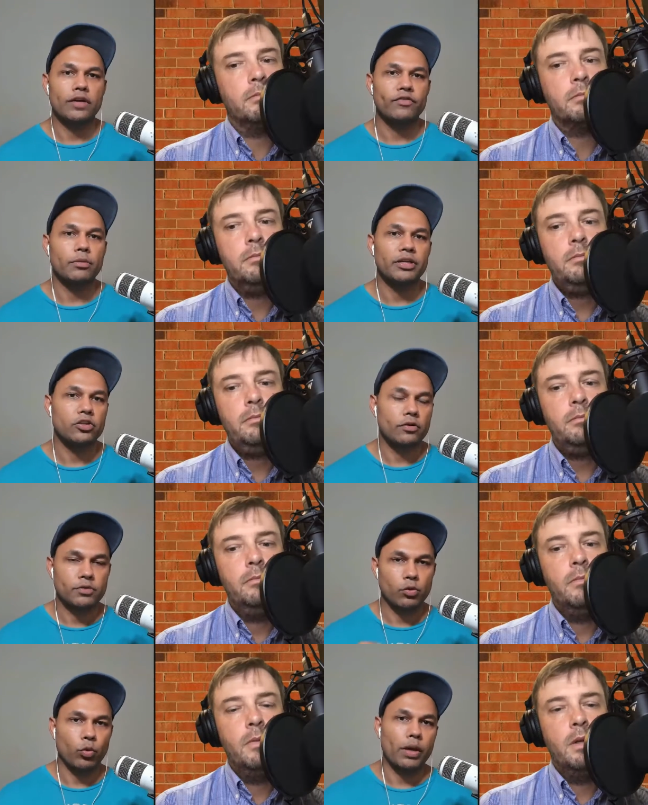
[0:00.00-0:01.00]
Speaker 1: give them in
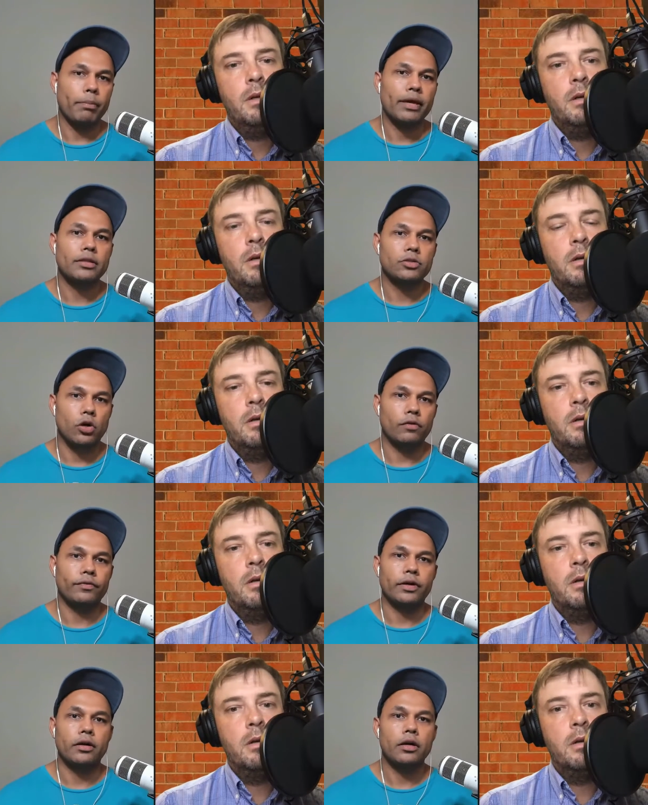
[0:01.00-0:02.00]
terms of equipment,
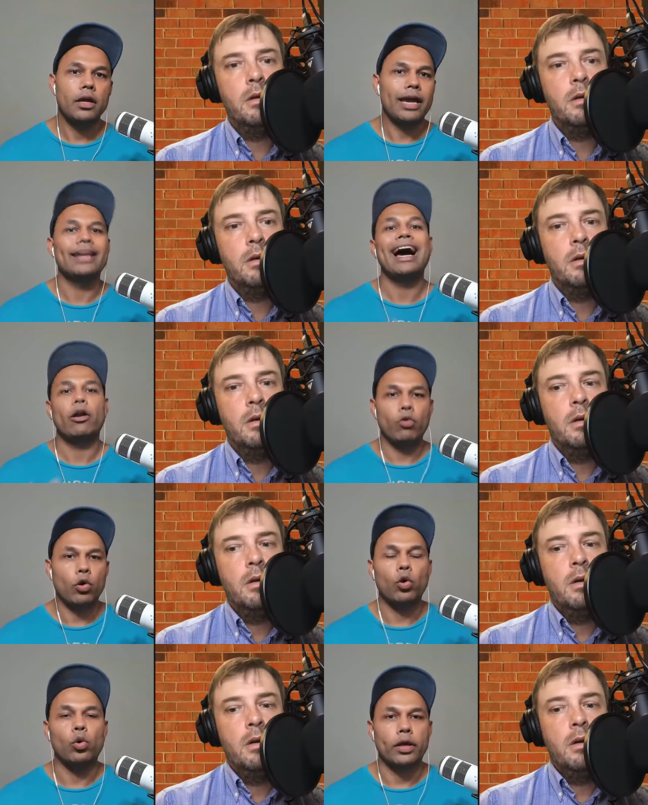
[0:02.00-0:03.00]
software, and how to
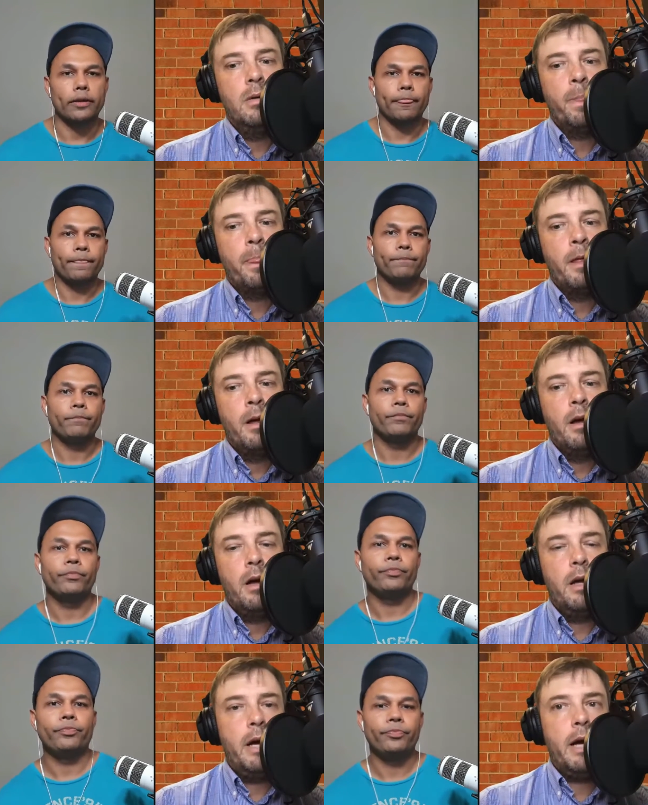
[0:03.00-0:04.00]
record it?
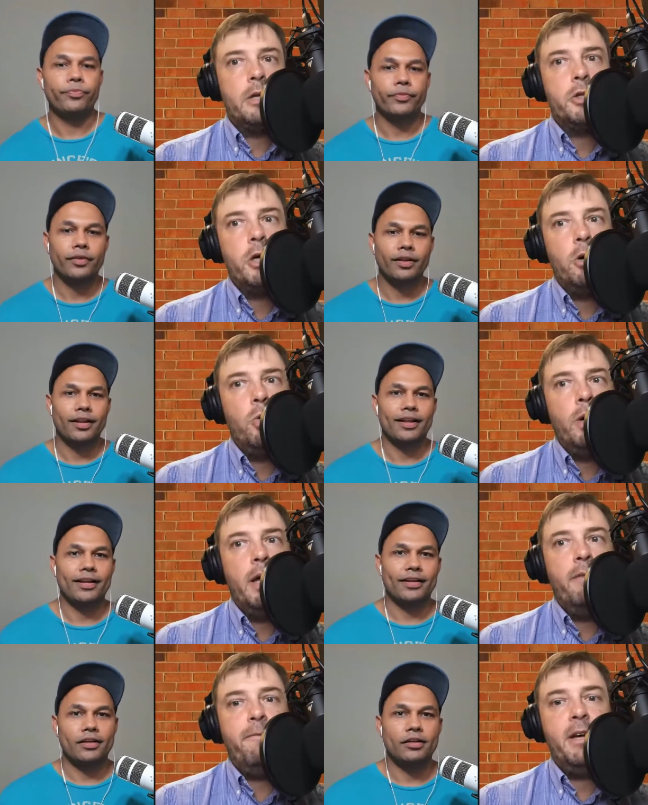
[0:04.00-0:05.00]
Speaker 2: Yeah, so
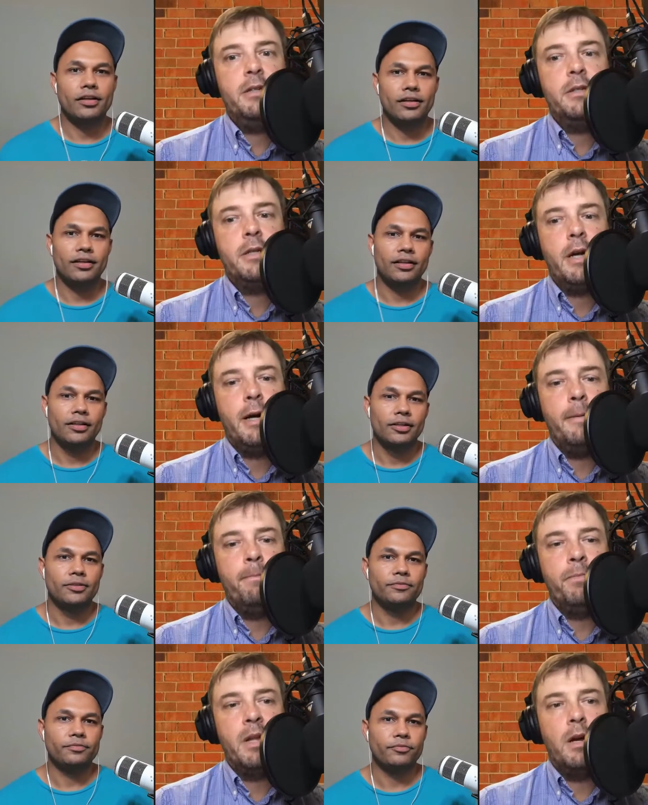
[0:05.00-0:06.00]
if it,
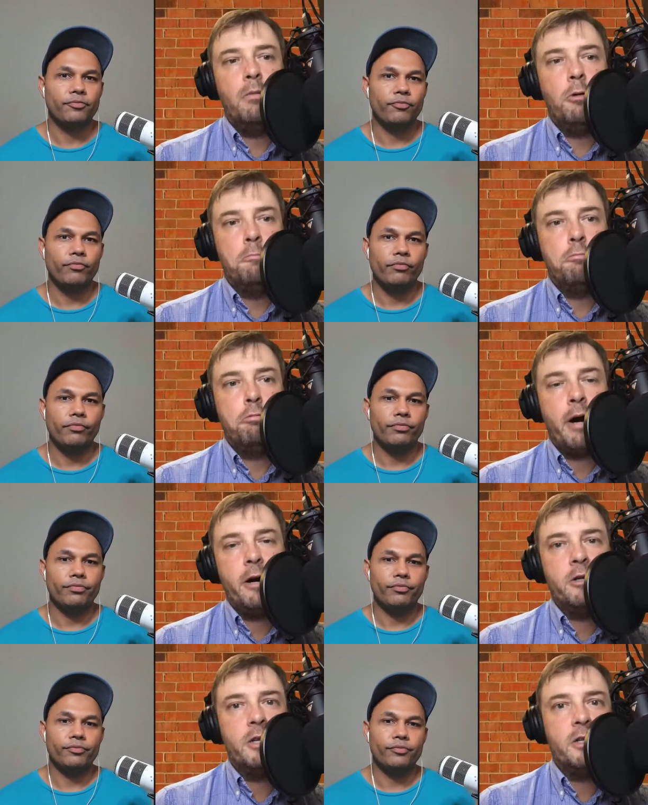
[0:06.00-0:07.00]
um, well,
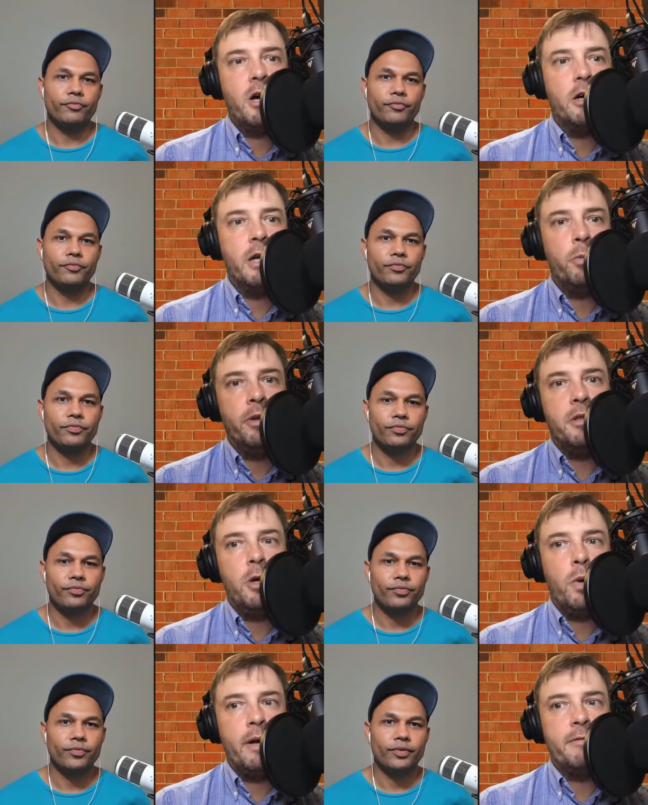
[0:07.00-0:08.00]
prior to talking with
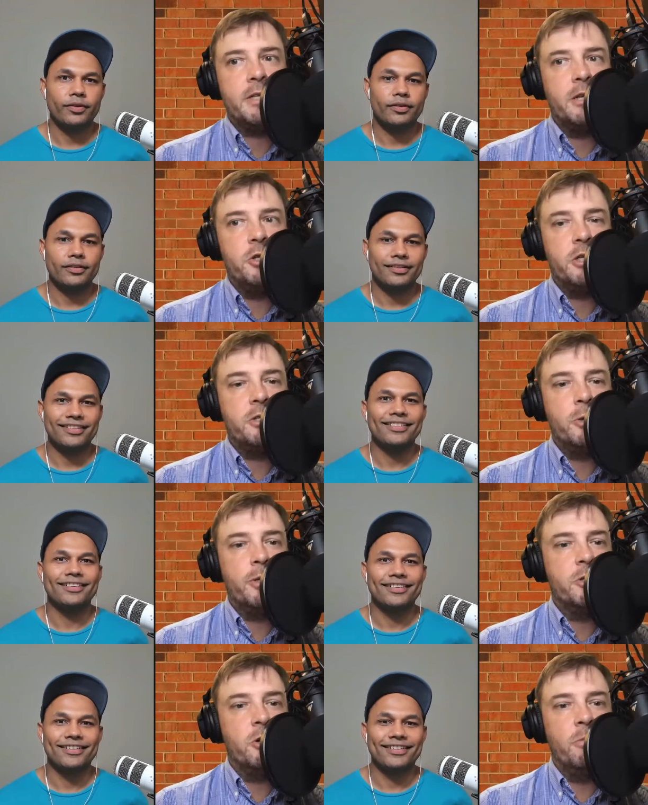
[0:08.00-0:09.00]
you, I'd have said just do
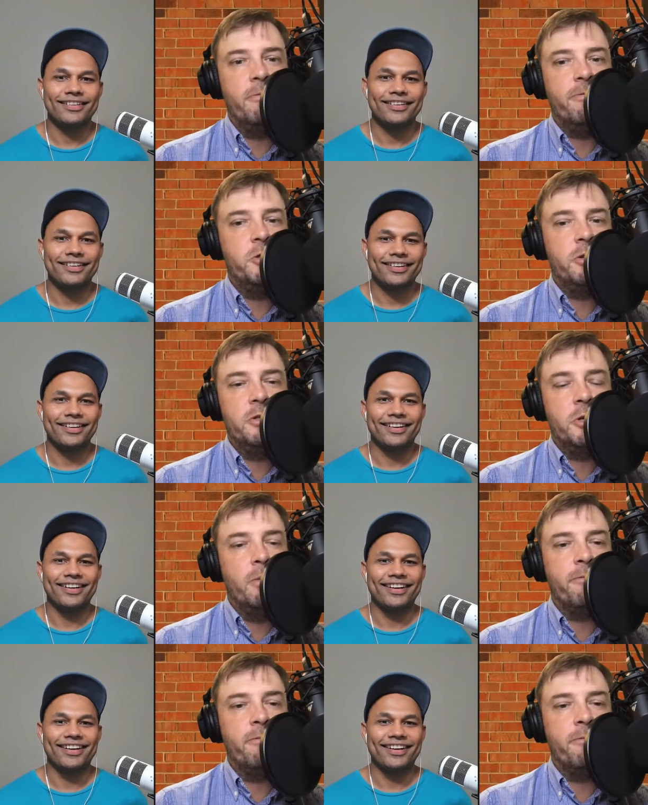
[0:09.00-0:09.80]
a Zoom Zoom